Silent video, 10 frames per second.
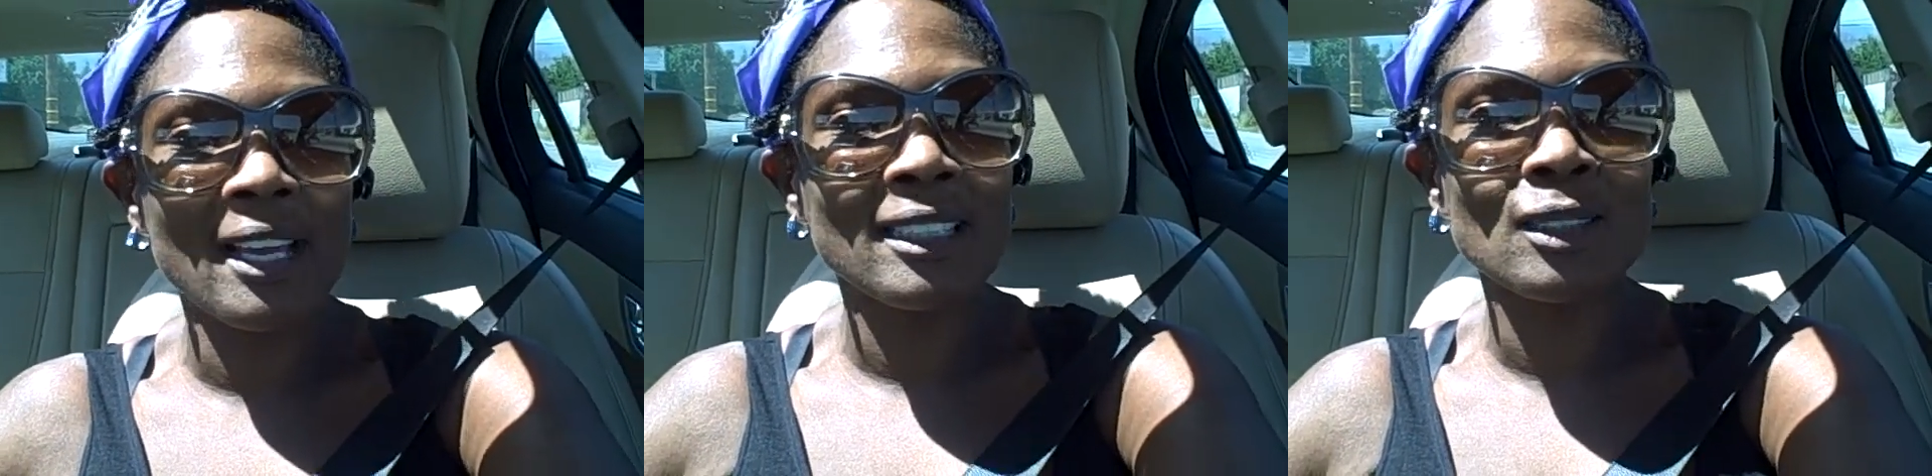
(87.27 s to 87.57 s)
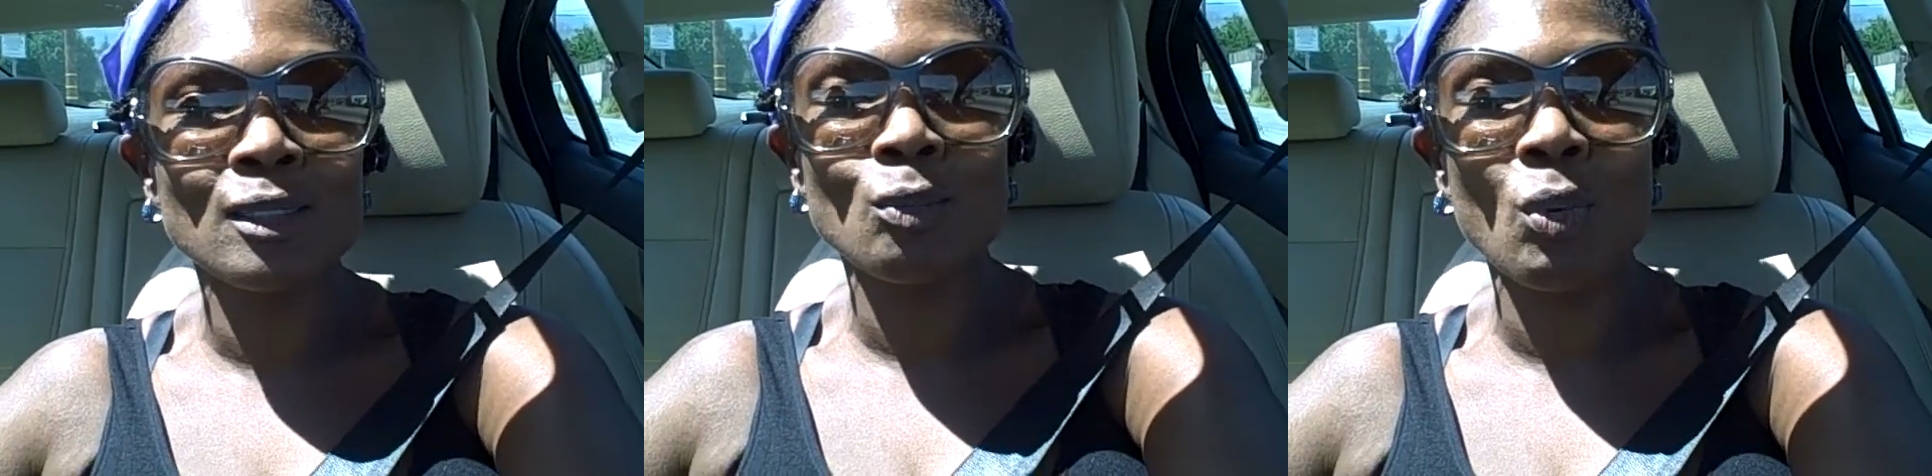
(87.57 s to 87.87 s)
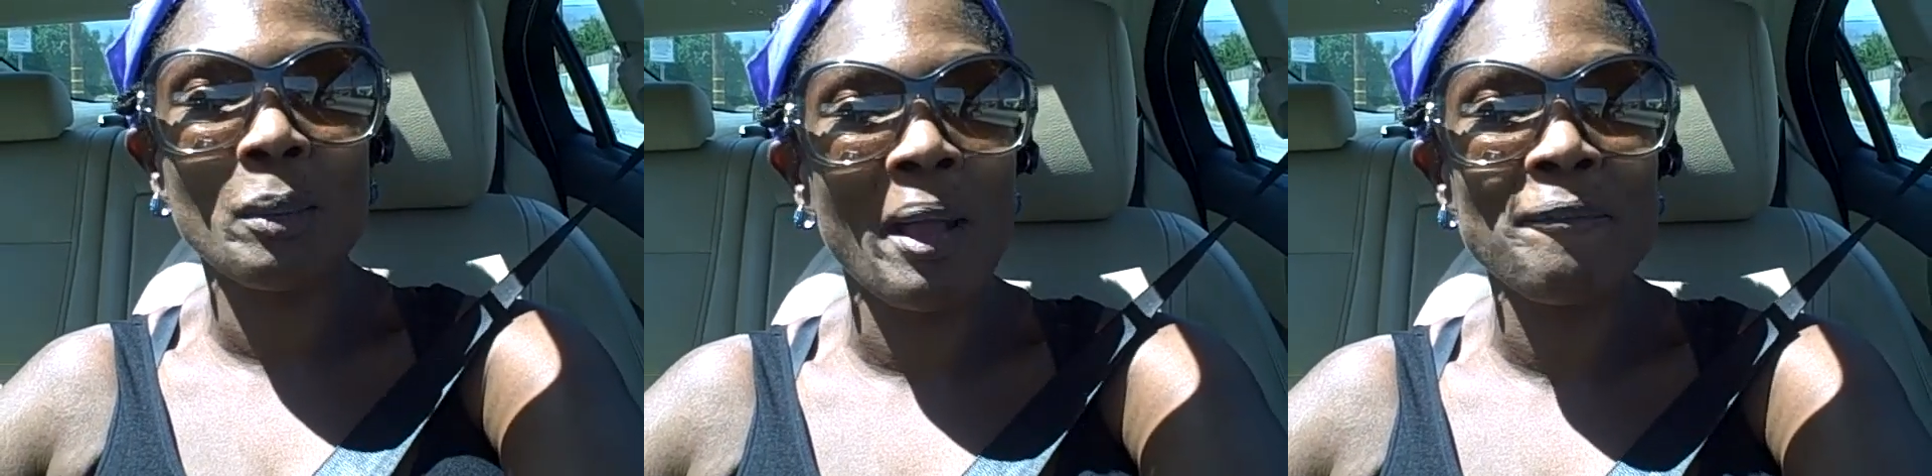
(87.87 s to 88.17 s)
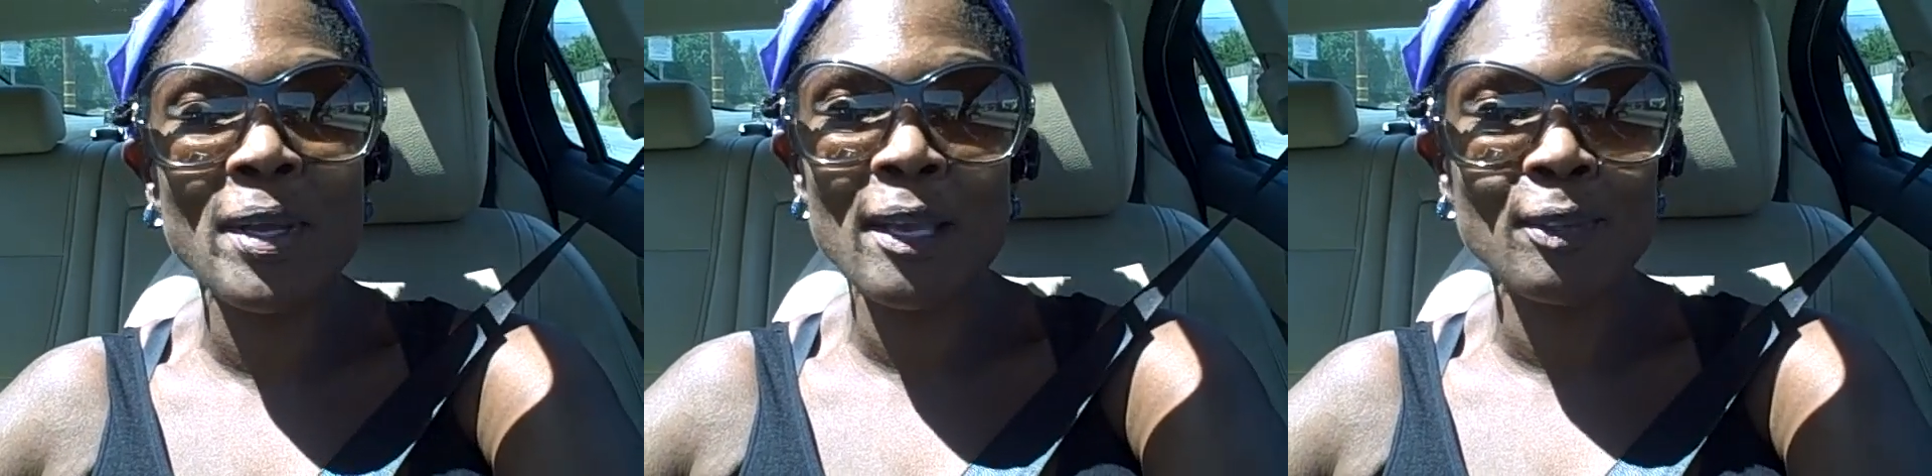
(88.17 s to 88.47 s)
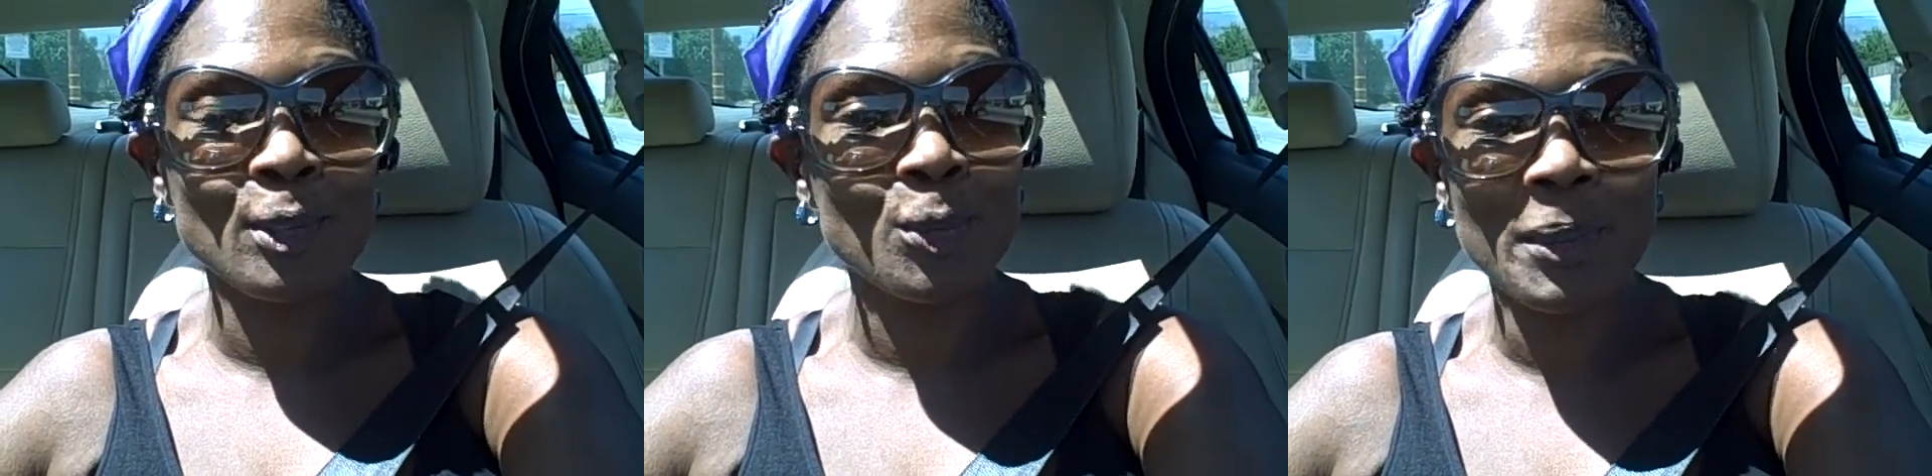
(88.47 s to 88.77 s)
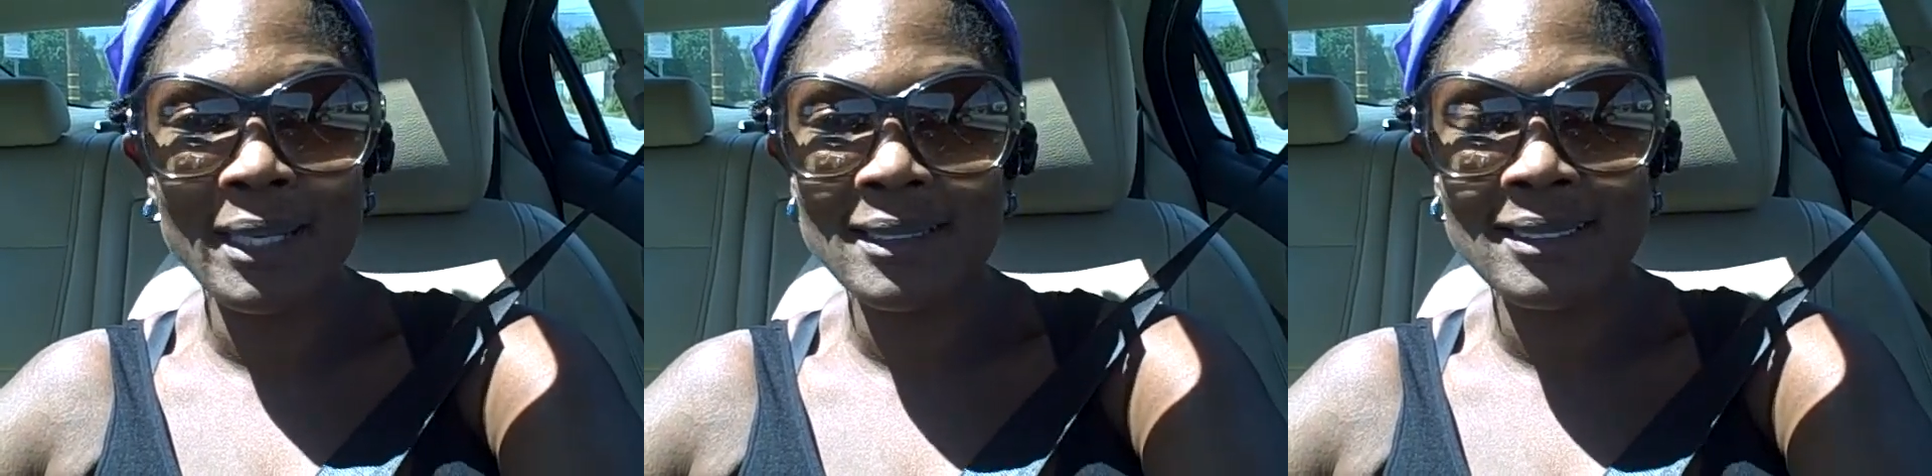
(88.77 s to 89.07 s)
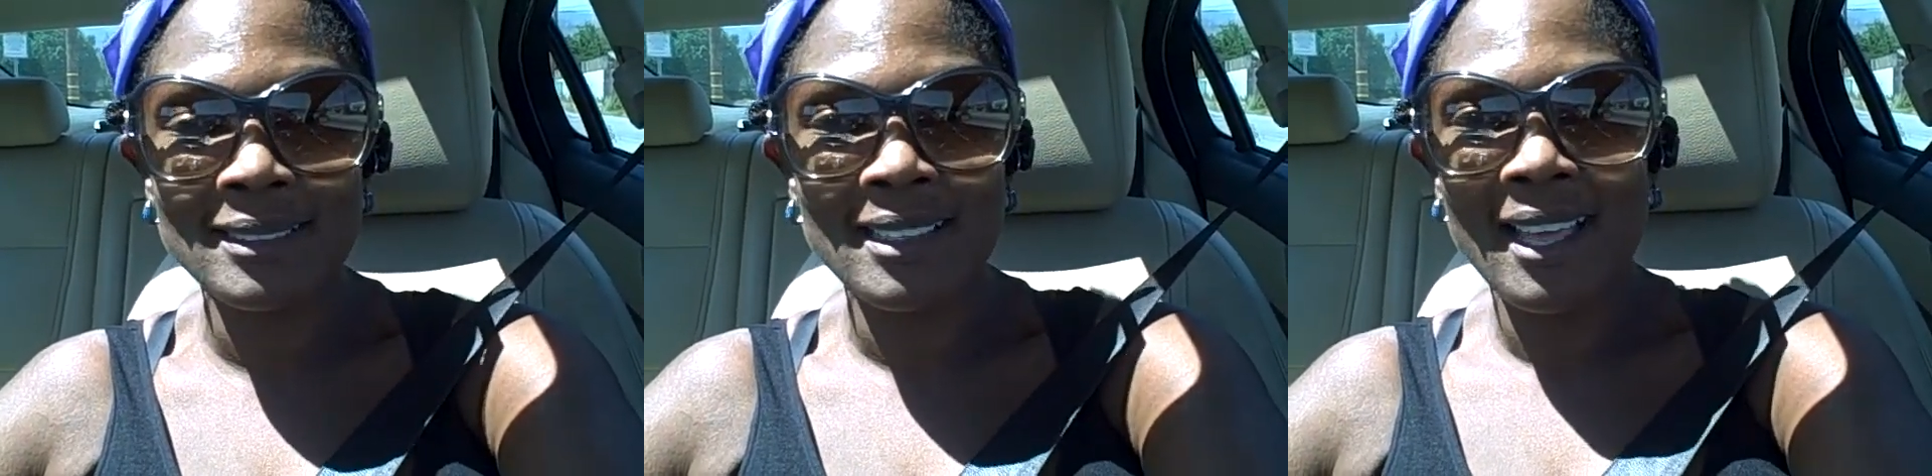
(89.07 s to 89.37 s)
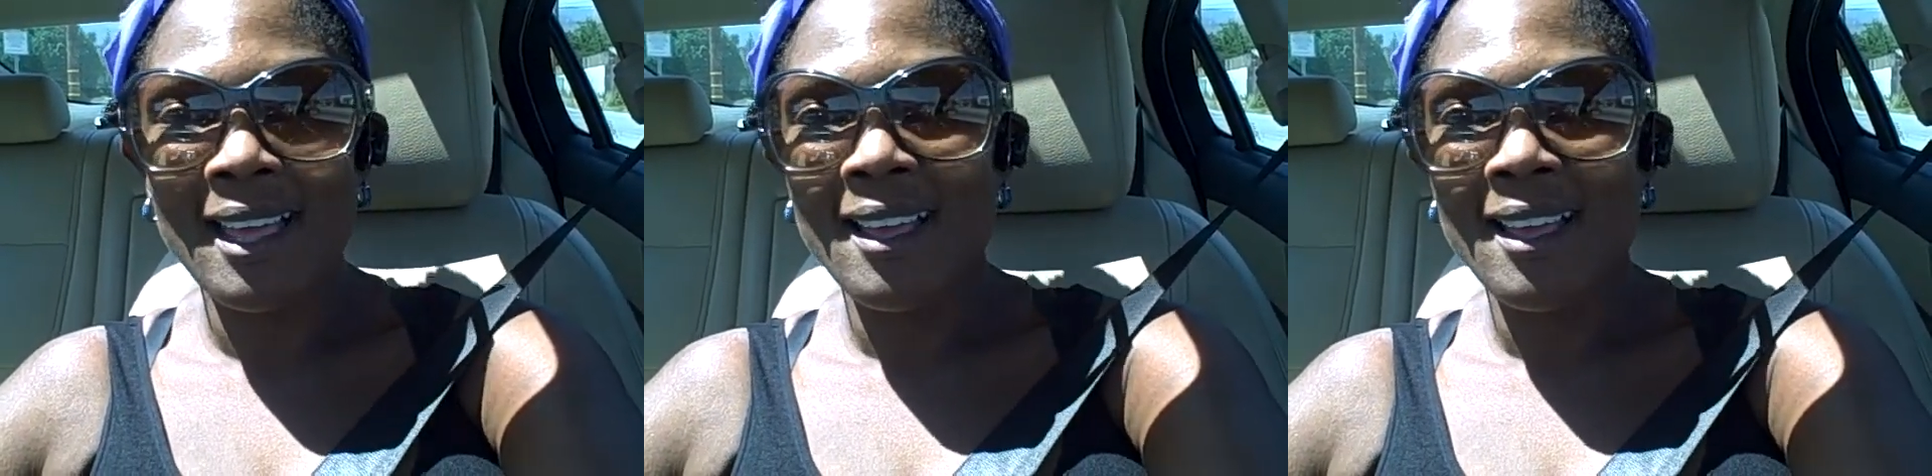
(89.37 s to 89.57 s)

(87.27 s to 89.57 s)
That is one of my favorite drinks